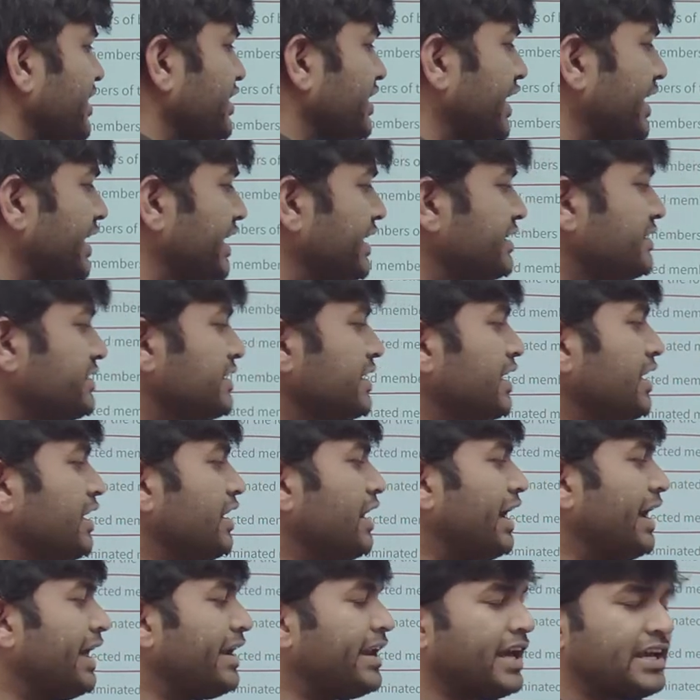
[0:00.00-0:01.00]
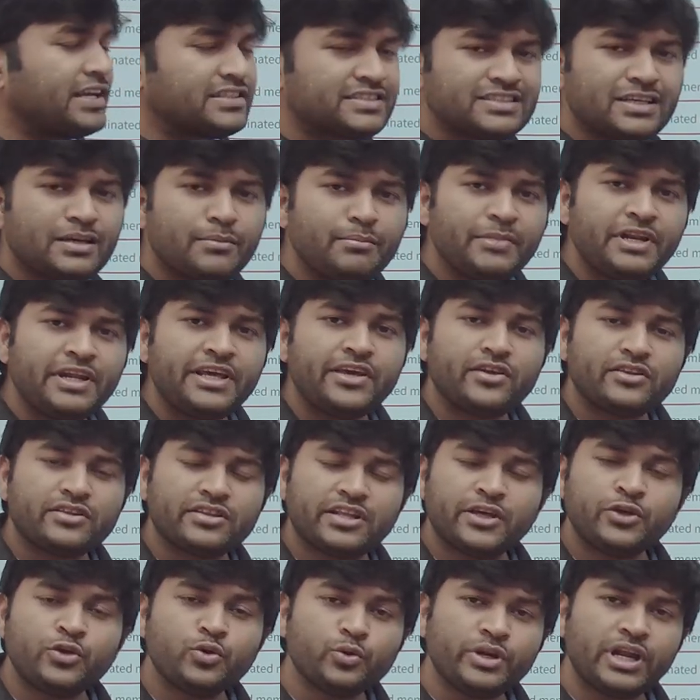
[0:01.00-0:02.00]
there is an assembly
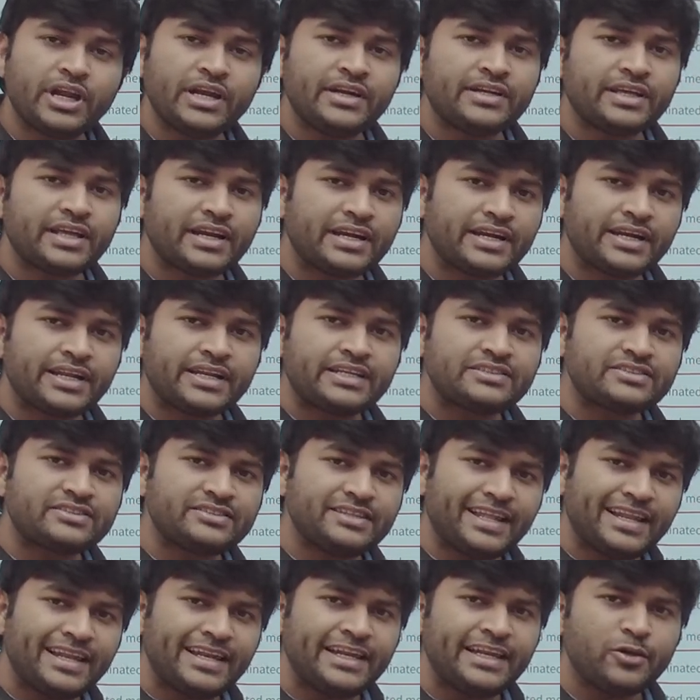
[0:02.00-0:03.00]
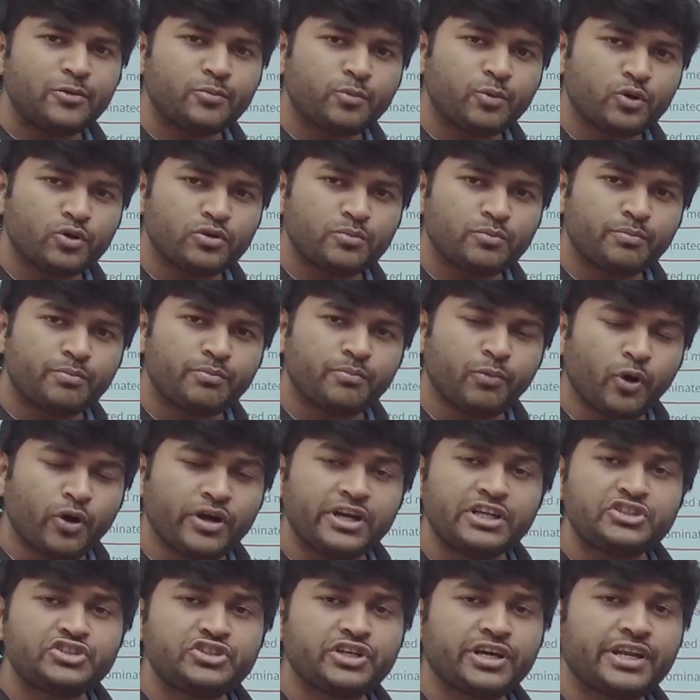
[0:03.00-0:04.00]
union territories delhi
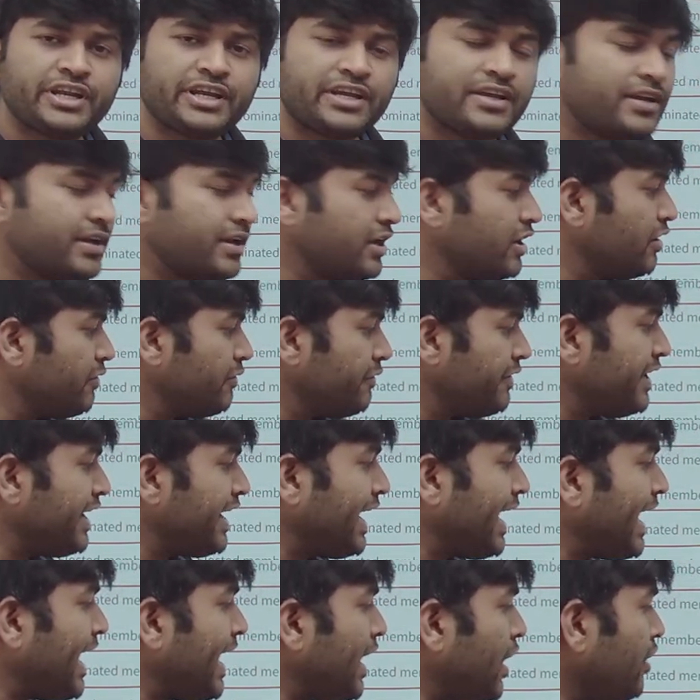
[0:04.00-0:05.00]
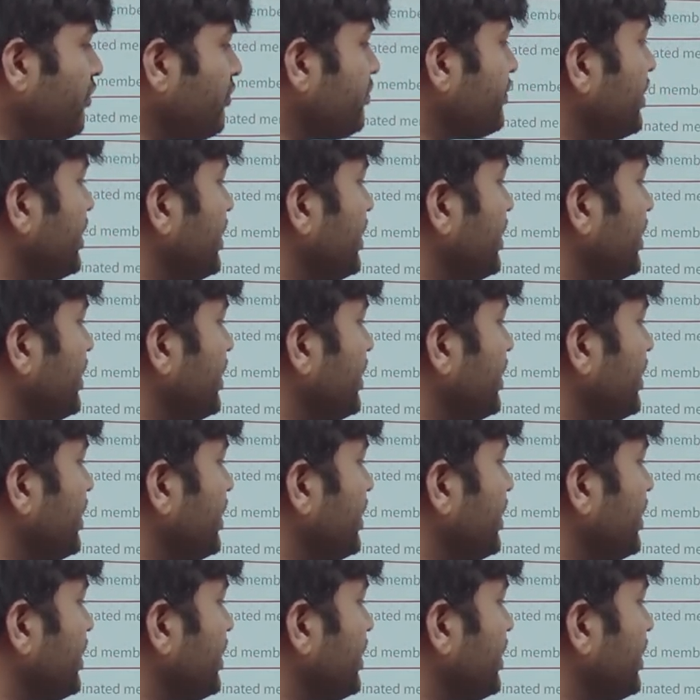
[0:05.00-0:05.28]
pondicherry we have